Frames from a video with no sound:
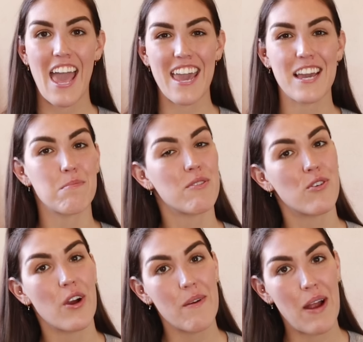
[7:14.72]
And
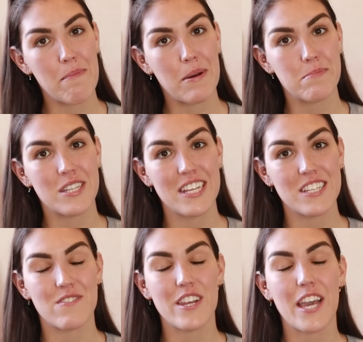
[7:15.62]
before I wrap up
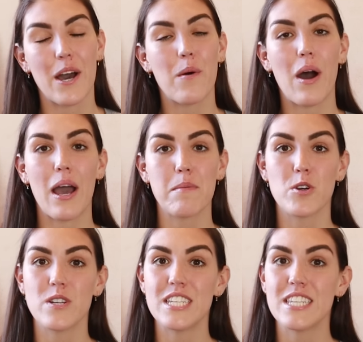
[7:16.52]
today's video, I'm
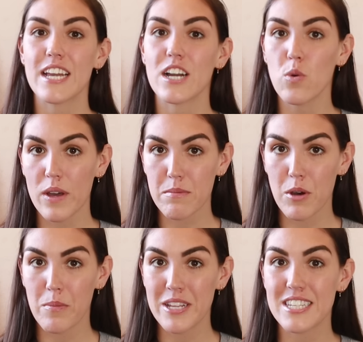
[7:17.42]
going to take a quick
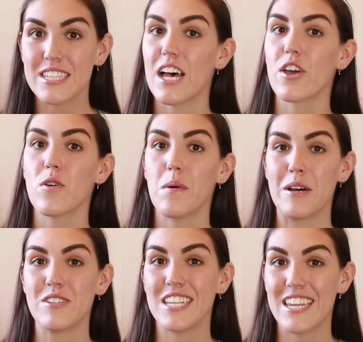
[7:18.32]
moment to tell you
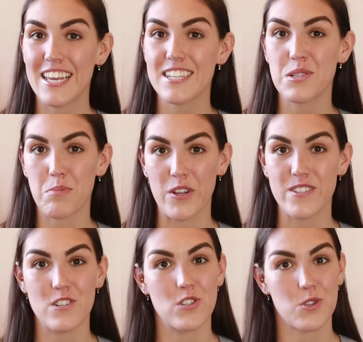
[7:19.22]
about today's sponsor,